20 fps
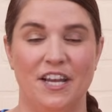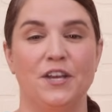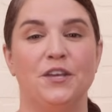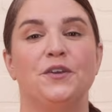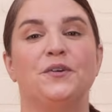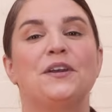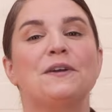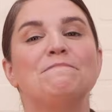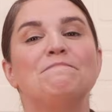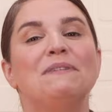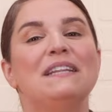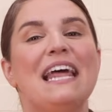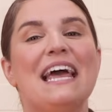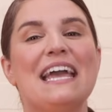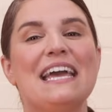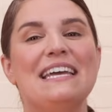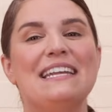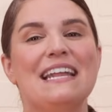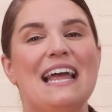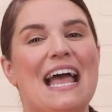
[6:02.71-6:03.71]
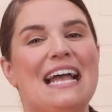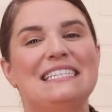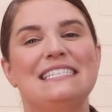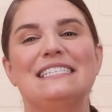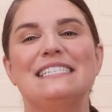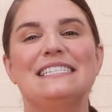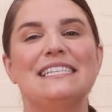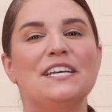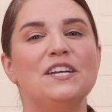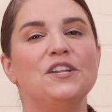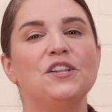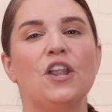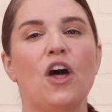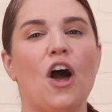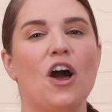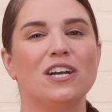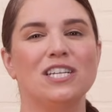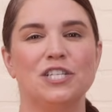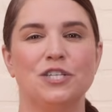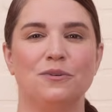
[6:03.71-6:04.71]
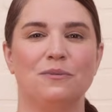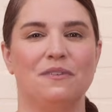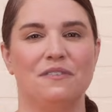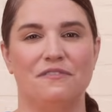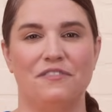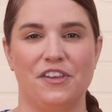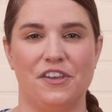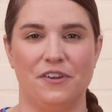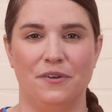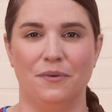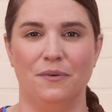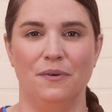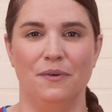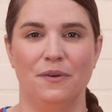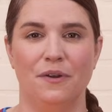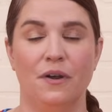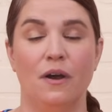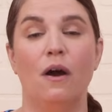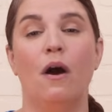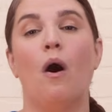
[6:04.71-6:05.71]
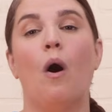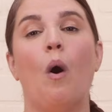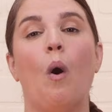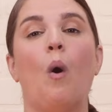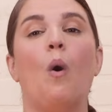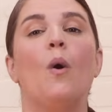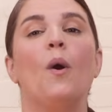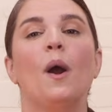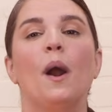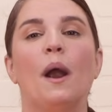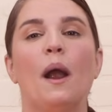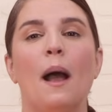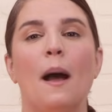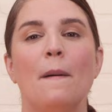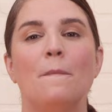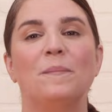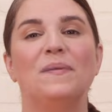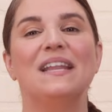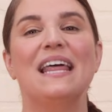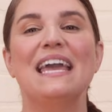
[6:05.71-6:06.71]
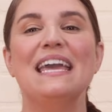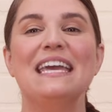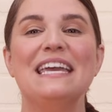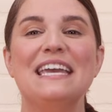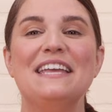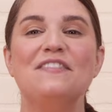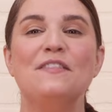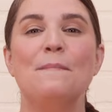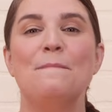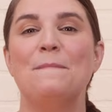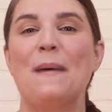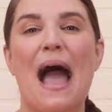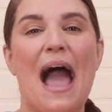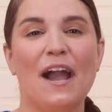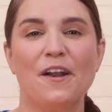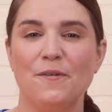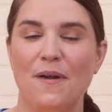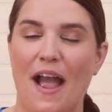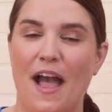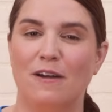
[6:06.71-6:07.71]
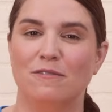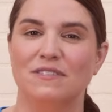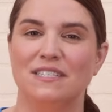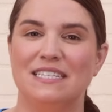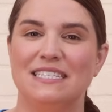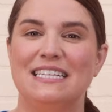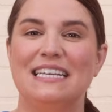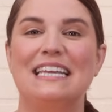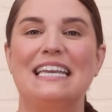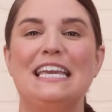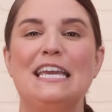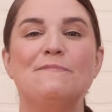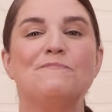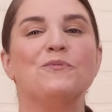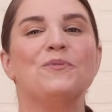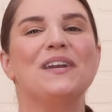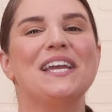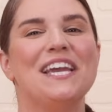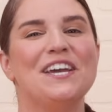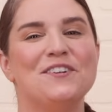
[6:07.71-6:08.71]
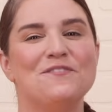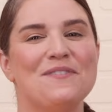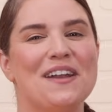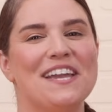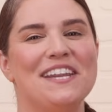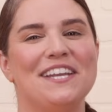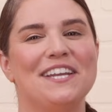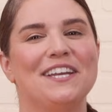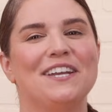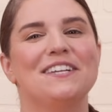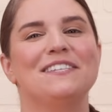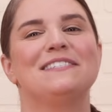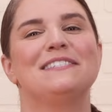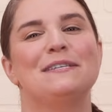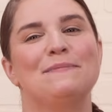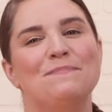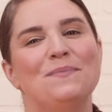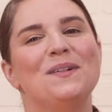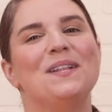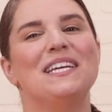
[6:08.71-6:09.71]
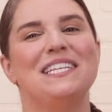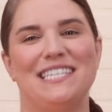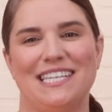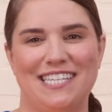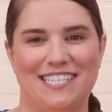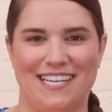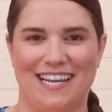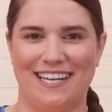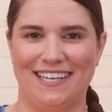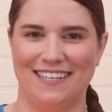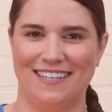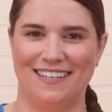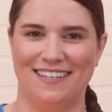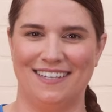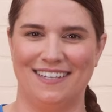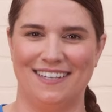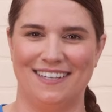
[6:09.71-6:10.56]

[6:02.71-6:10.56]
You can play it and sing along to review, or play it in the background to keep reiterating simple addition.